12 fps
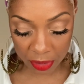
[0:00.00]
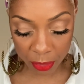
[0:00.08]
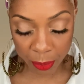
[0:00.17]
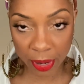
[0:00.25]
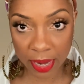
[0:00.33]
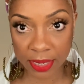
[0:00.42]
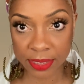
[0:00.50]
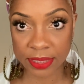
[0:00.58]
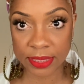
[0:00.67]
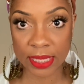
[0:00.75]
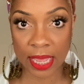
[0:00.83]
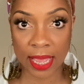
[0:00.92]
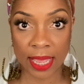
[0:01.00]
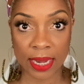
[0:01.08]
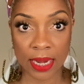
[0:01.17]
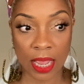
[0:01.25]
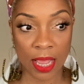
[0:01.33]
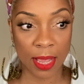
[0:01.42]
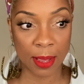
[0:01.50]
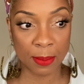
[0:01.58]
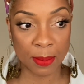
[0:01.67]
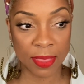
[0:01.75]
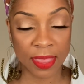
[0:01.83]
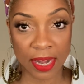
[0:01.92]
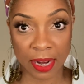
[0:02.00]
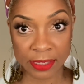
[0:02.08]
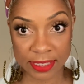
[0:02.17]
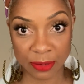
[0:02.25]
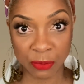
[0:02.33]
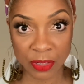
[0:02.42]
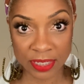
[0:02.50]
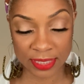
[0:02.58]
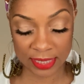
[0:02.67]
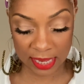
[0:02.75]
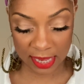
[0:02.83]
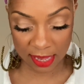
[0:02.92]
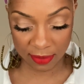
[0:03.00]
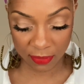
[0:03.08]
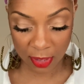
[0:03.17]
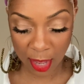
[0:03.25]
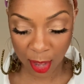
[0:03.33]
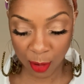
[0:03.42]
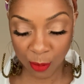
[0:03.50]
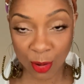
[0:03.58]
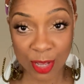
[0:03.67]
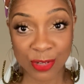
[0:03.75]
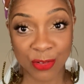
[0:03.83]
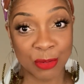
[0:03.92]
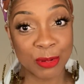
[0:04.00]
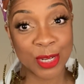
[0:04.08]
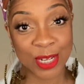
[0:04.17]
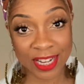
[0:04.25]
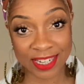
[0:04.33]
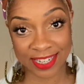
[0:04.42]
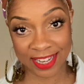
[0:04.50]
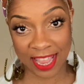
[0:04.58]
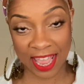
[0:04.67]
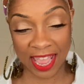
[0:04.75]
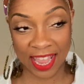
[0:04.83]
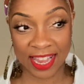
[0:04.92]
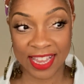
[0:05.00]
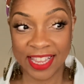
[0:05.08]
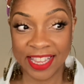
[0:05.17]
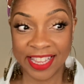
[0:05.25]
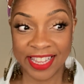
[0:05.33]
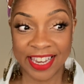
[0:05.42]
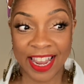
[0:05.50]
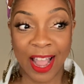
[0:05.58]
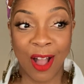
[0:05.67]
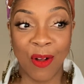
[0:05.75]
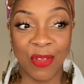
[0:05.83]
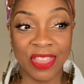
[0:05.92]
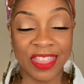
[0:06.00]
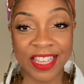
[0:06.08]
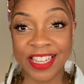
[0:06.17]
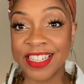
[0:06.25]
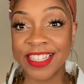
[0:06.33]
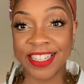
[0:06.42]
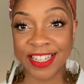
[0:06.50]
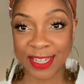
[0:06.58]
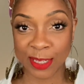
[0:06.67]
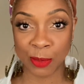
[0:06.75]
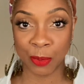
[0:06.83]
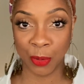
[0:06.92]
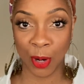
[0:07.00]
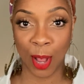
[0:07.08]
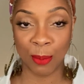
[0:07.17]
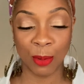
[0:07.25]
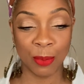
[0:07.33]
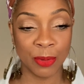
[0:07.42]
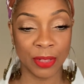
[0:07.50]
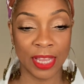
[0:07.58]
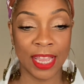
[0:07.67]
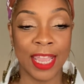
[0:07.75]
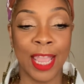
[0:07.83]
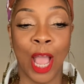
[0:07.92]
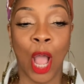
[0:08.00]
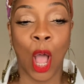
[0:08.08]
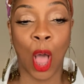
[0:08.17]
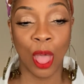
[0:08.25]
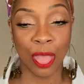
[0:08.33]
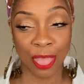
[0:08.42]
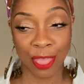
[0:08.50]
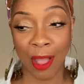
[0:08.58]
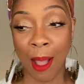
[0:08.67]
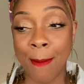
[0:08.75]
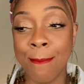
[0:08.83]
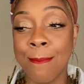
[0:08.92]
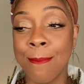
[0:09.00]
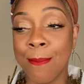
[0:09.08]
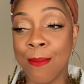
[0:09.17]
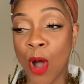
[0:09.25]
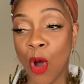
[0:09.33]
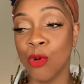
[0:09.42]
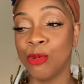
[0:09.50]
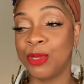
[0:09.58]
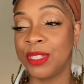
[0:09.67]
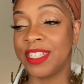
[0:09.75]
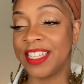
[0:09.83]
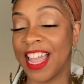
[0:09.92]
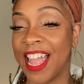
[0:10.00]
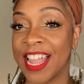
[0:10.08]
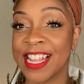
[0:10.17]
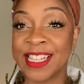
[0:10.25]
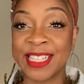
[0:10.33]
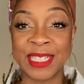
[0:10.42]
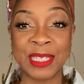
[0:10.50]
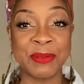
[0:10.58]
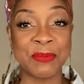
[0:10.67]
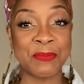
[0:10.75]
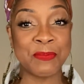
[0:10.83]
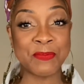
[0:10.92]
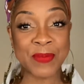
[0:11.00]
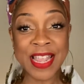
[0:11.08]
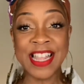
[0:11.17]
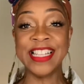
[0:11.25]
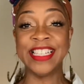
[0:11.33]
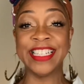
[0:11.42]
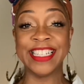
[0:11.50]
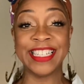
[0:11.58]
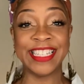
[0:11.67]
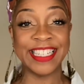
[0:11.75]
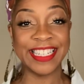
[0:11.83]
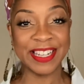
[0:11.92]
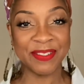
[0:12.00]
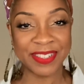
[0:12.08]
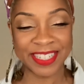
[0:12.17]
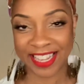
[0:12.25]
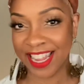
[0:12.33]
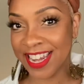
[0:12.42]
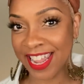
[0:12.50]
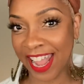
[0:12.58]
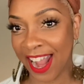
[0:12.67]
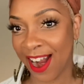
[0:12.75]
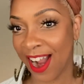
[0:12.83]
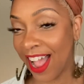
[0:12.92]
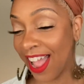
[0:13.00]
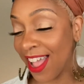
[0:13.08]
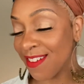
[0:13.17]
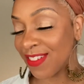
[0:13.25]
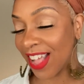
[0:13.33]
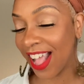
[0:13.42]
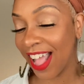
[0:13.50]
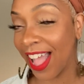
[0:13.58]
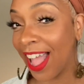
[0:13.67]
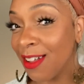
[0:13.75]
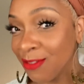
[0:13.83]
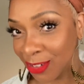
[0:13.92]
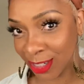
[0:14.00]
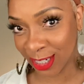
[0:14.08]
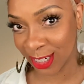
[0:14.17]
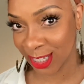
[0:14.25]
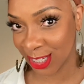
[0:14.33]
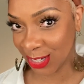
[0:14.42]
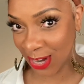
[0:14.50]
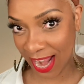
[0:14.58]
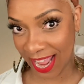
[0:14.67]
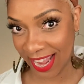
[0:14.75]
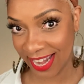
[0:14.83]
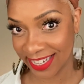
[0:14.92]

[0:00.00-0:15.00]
the products that, um, that I did receive was from Chantecaille. Now, this is probably the most expensive skincare I have ever tried,